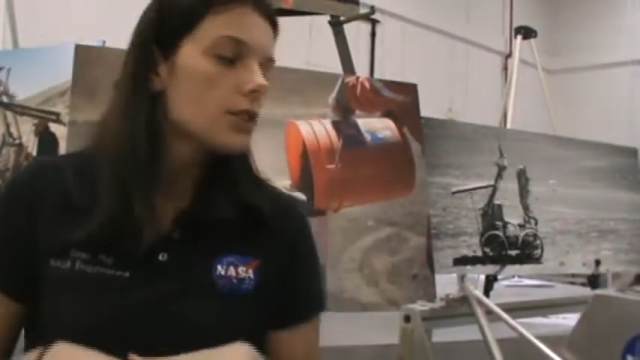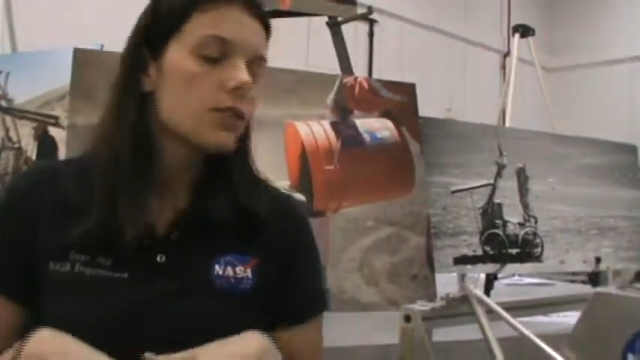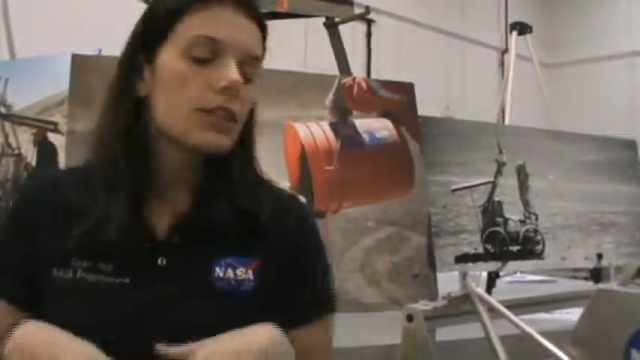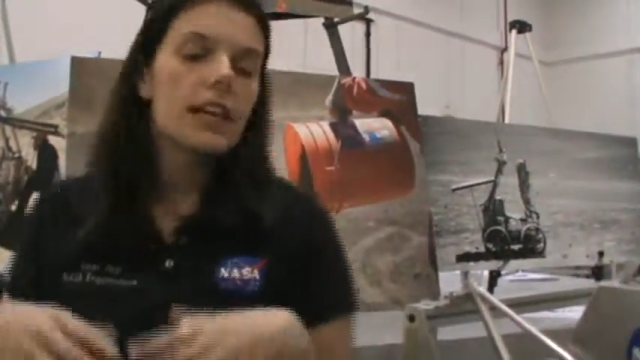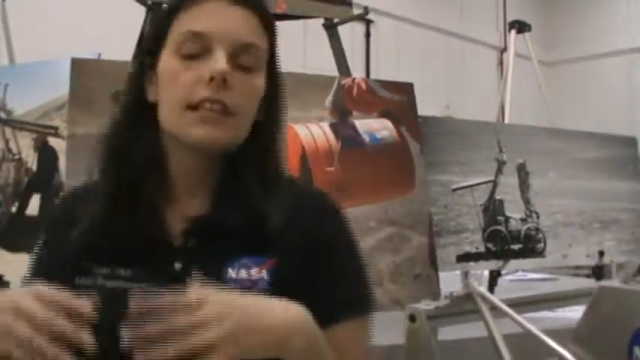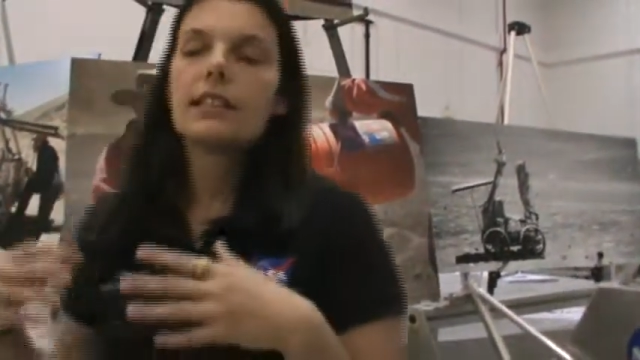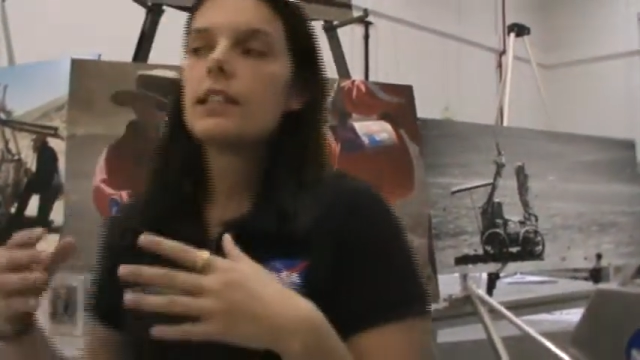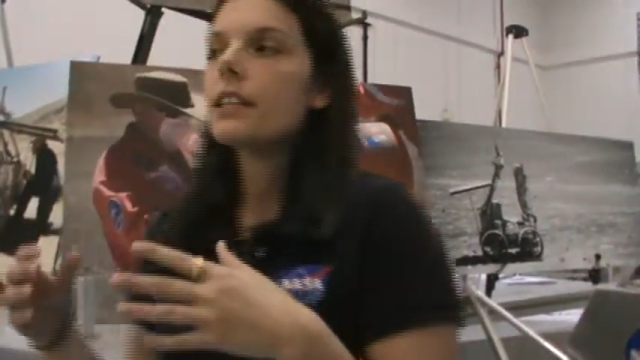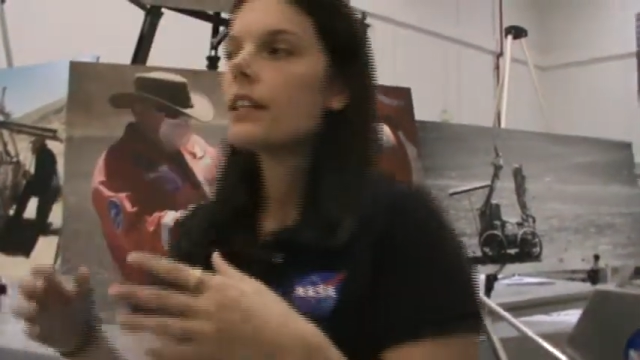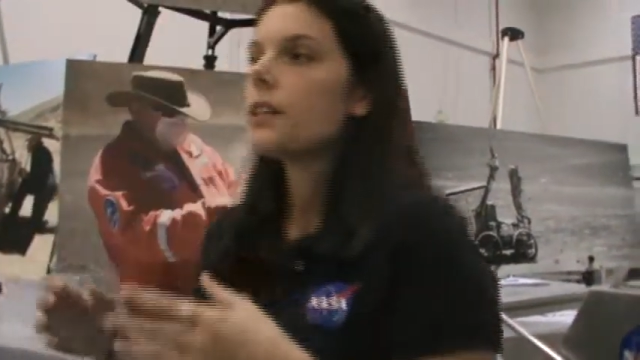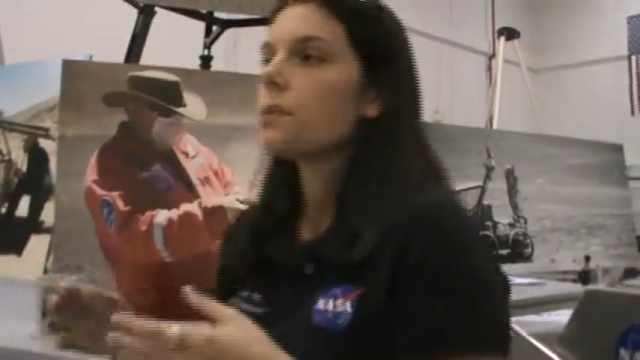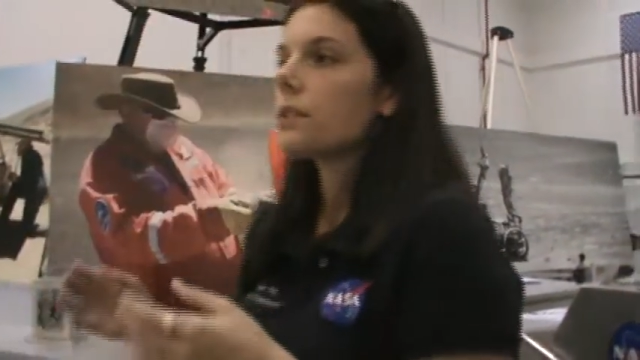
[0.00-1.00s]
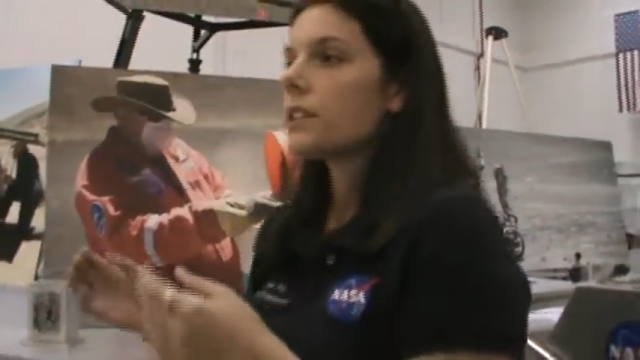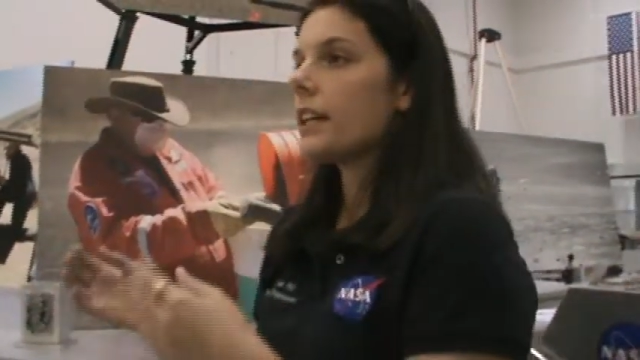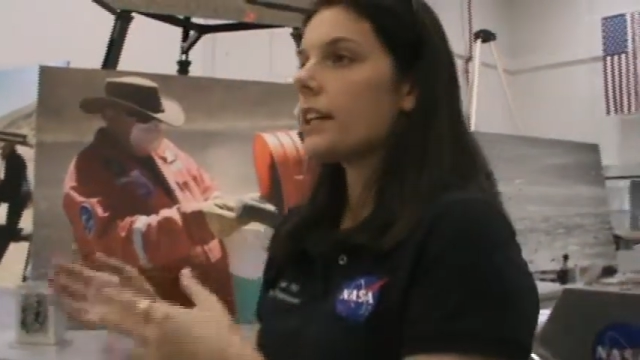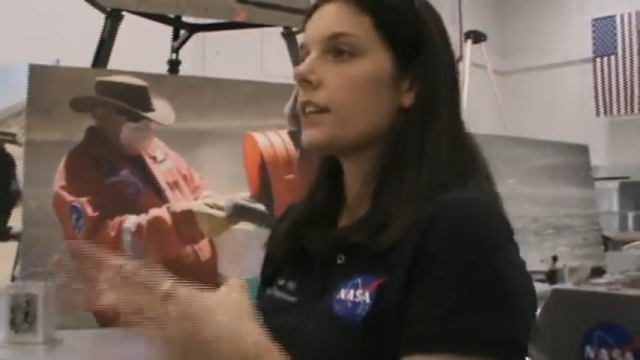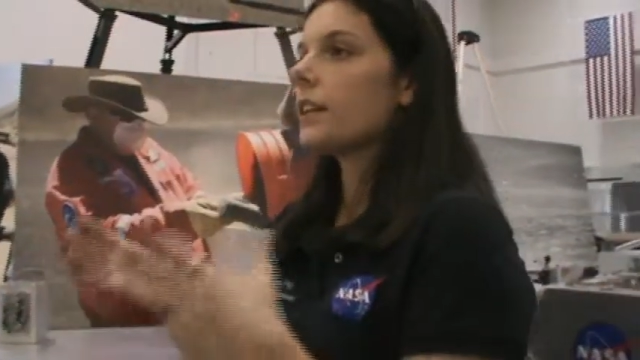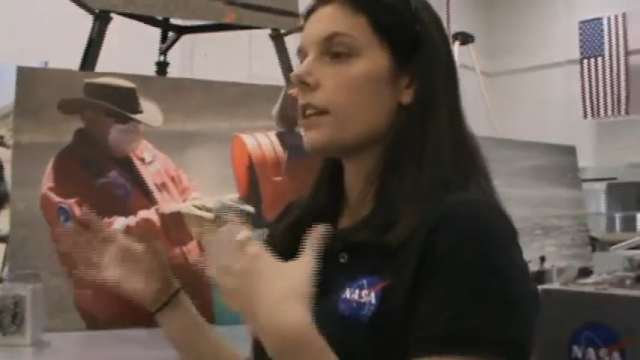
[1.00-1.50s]
So the idea is we'll
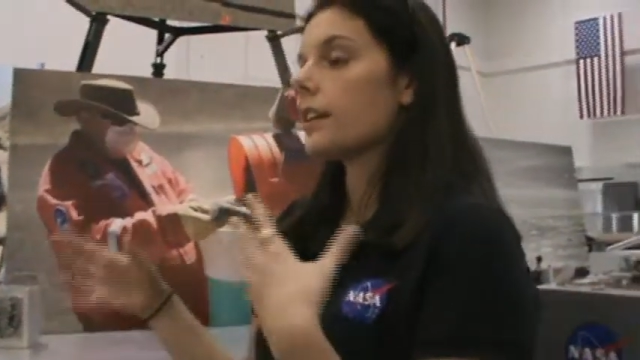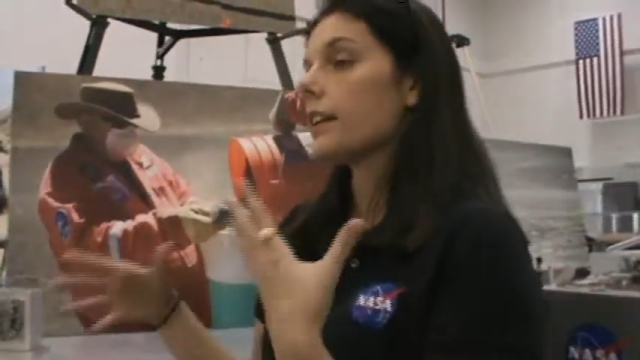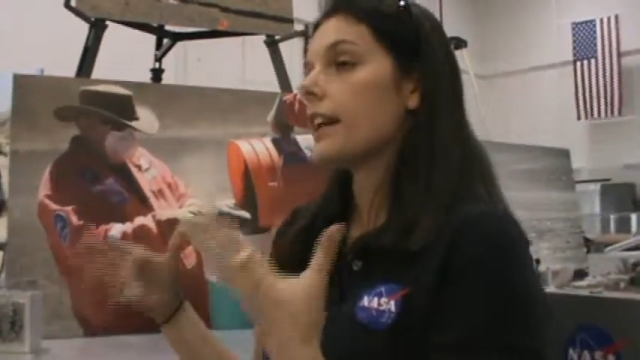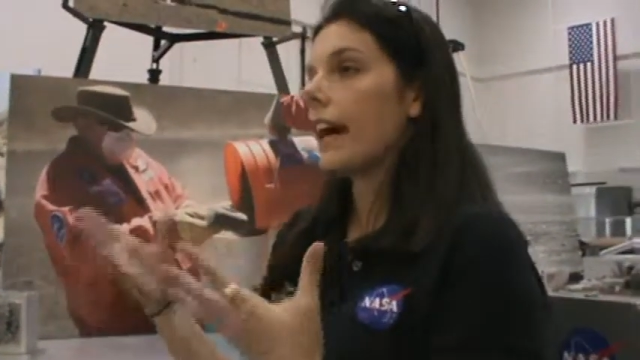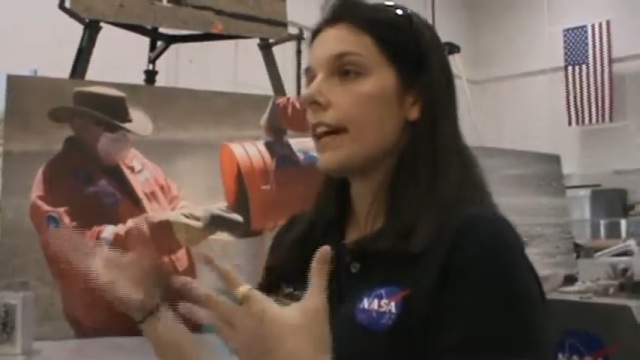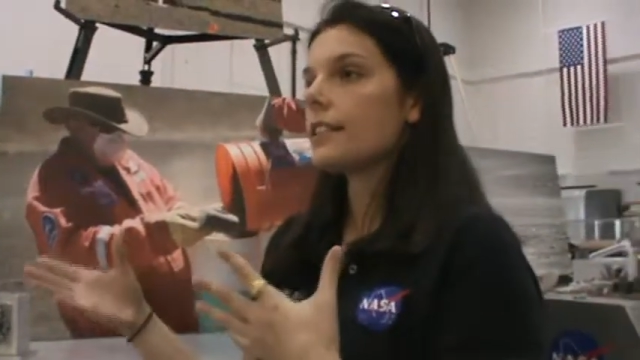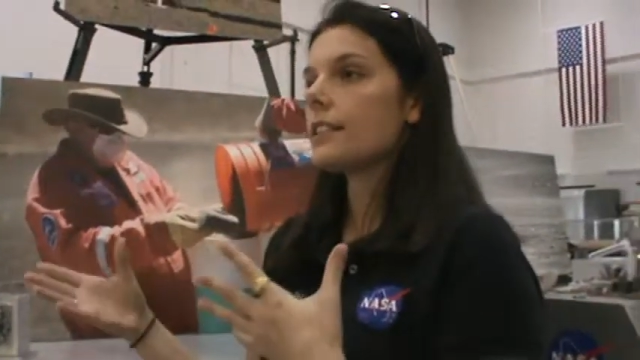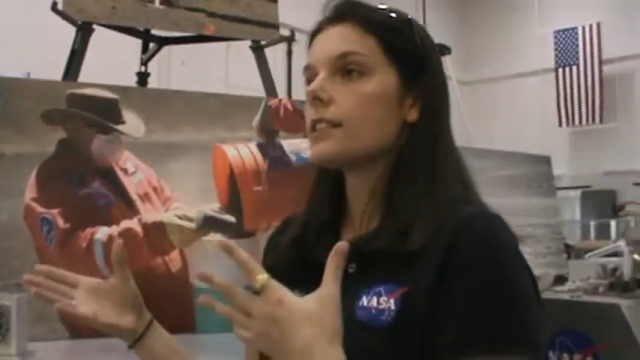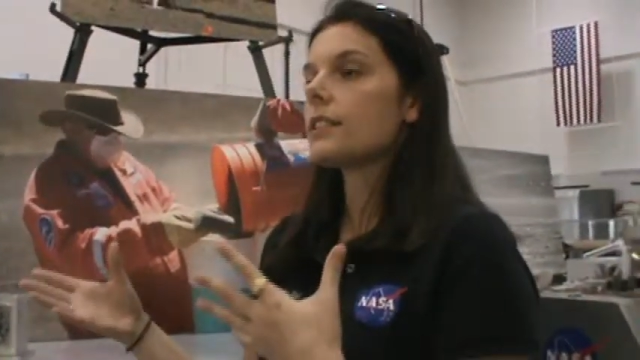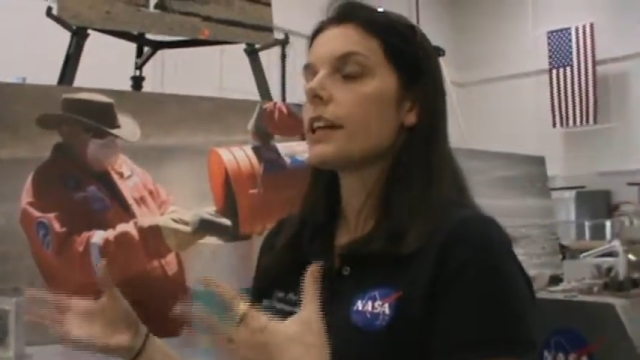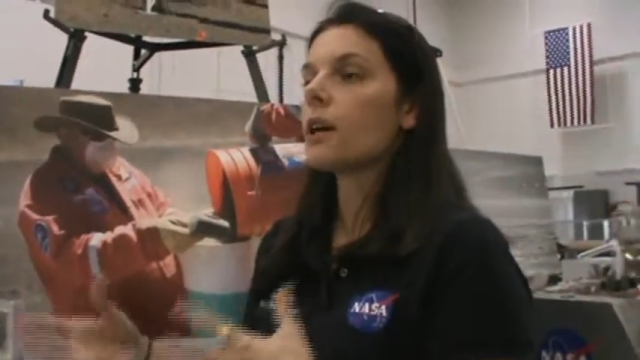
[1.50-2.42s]
take the gases